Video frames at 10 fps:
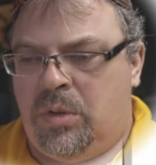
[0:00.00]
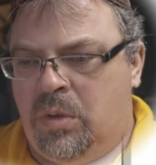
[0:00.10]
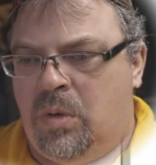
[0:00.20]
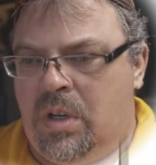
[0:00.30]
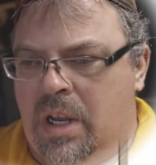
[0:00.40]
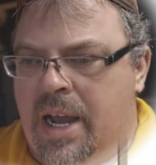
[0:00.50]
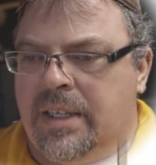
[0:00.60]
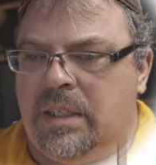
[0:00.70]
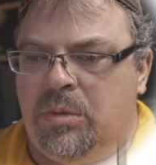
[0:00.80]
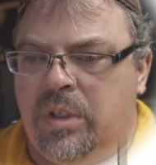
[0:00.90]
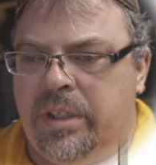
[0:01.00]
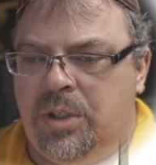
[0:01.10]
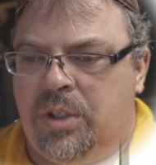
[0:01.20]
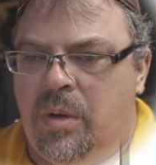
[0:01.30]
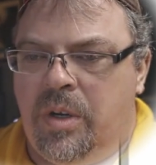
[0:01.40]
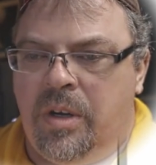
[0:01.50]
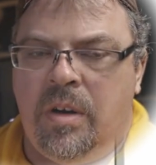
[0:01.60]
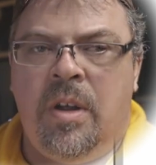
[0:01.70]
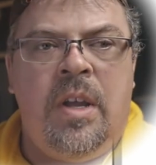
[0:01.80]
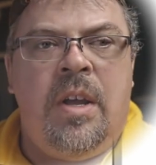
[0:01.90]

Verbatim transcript: School Class. I'm trying to show here